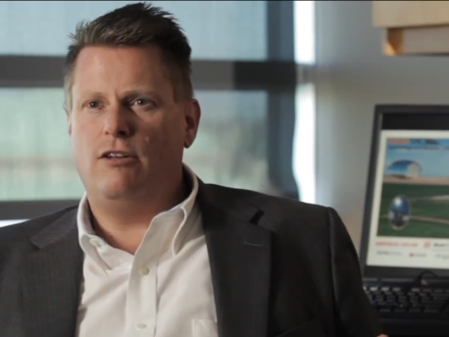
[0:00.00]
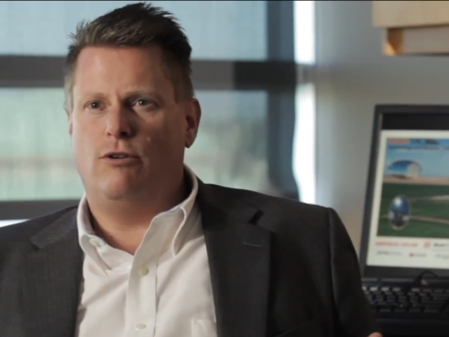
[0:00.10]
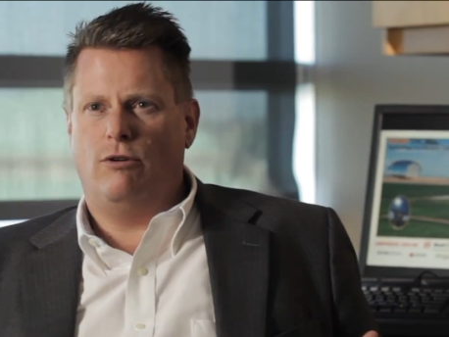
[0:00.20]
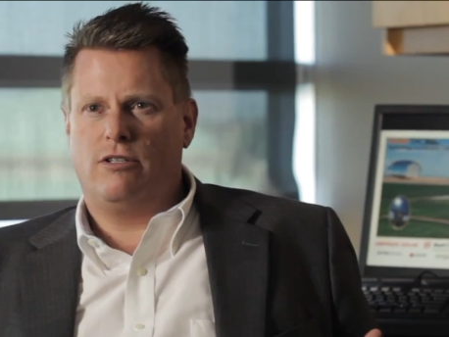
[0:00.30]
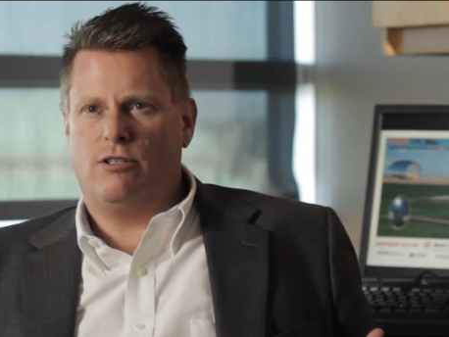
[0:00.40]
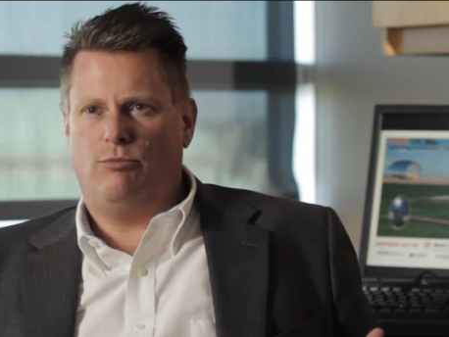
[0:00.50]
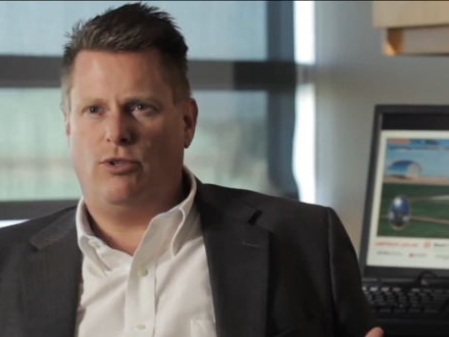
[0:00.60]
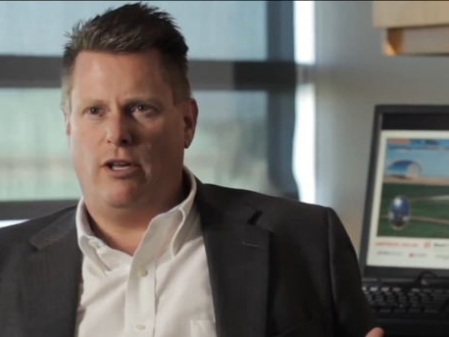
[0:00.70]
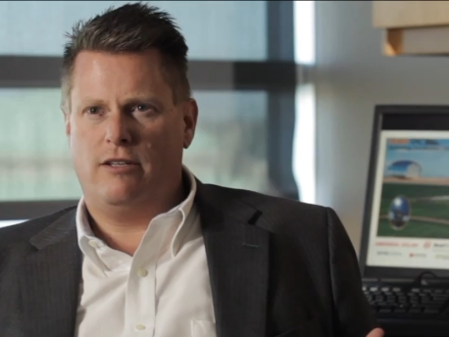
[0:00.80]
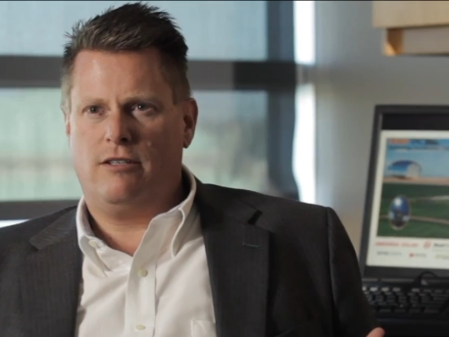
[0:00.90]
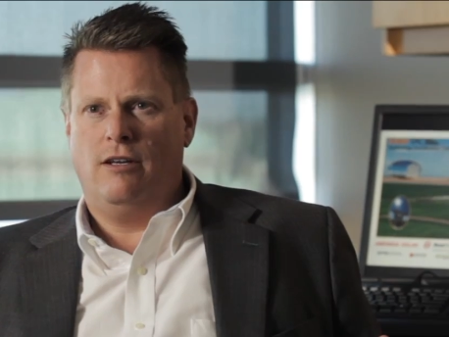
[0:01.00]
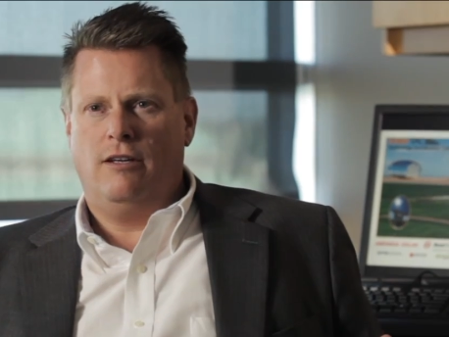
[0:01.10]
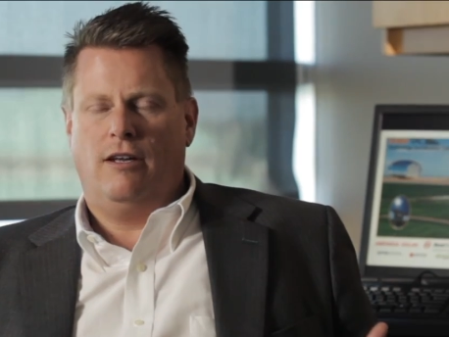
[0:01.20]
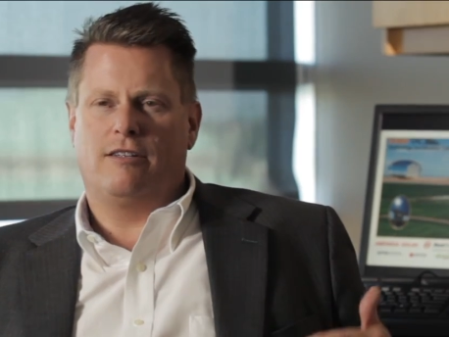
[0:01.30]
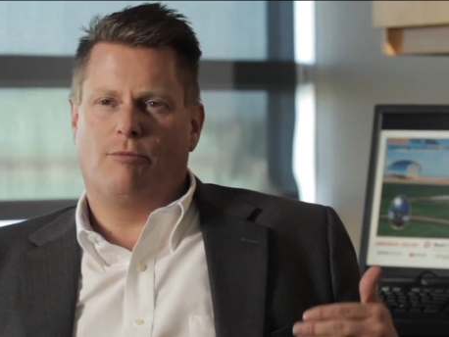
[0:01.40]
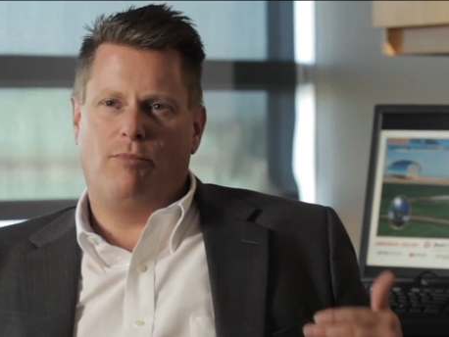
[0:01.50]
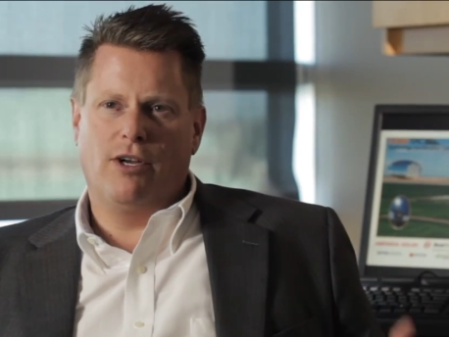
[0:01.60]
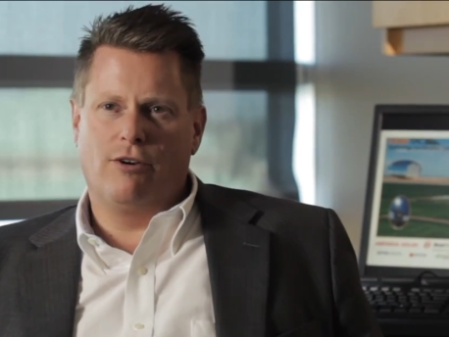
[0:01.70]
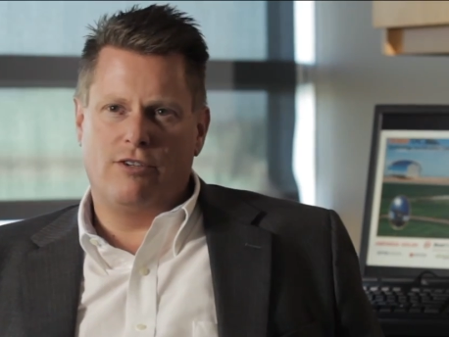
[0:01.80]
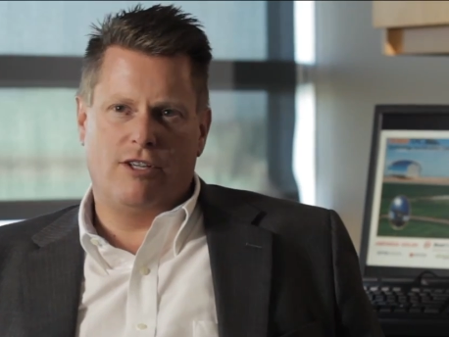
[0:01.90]
units in place. It's a
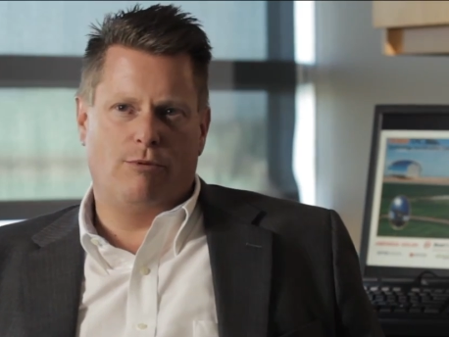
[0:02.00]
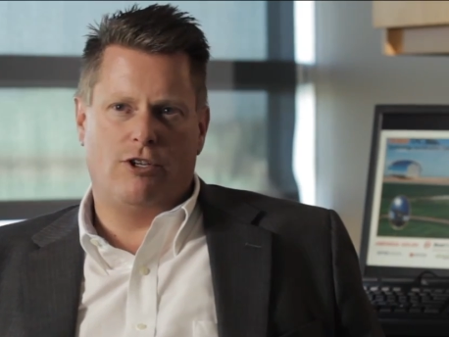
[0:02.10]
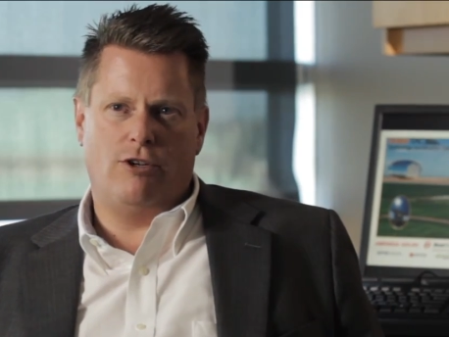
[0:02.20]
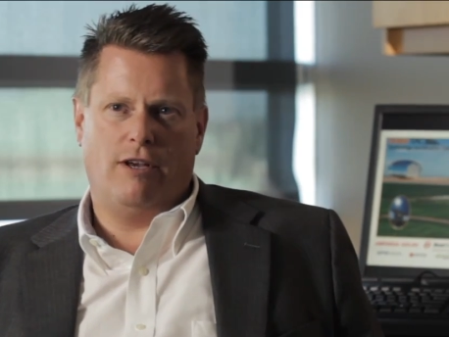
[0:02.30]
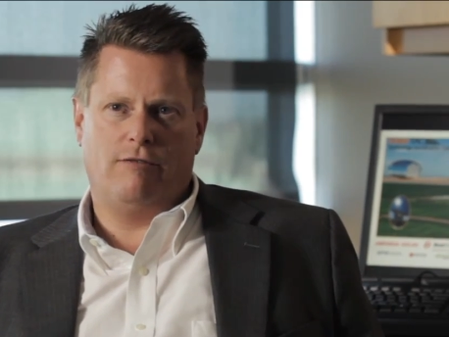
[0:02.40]
bigger deal when you have